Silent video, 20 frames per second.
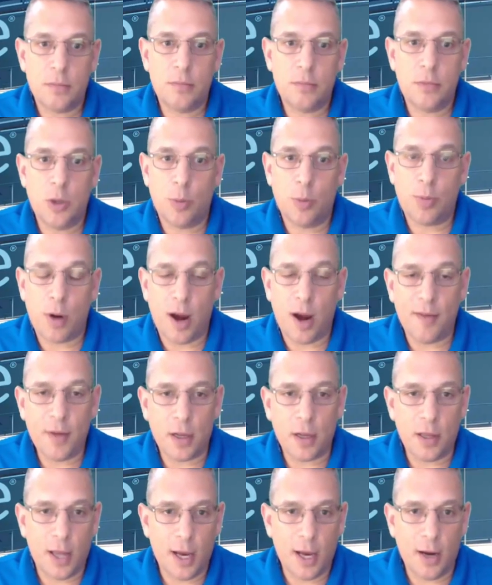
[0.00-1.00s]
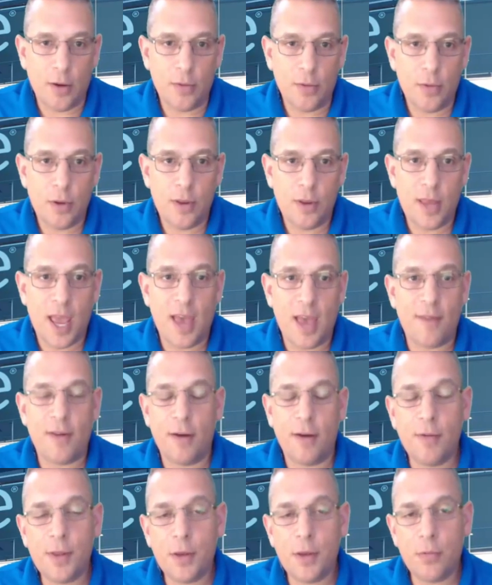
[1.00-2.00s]
no private cloud, they have
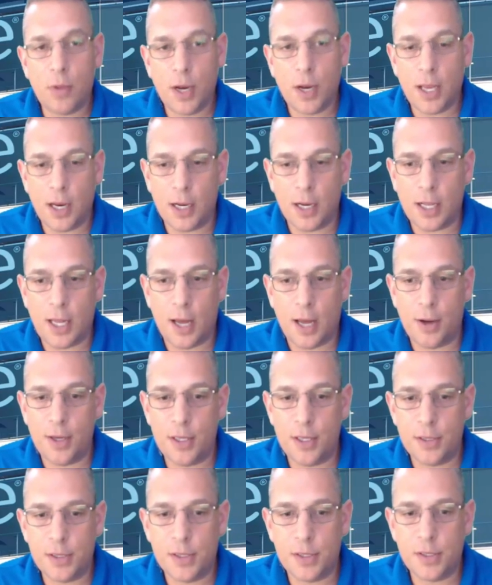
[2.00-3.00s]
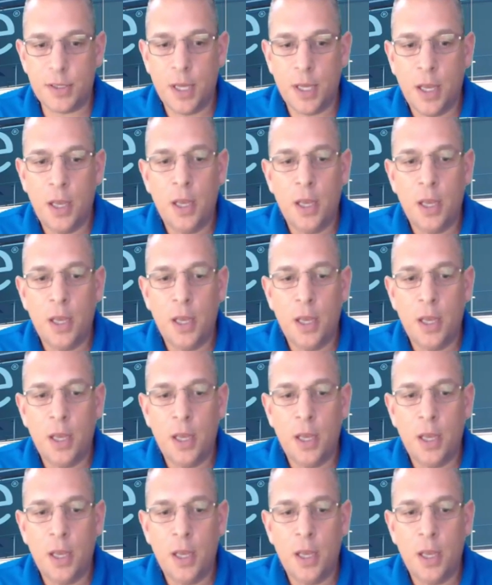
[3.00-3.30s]
everything running on a cloud instance.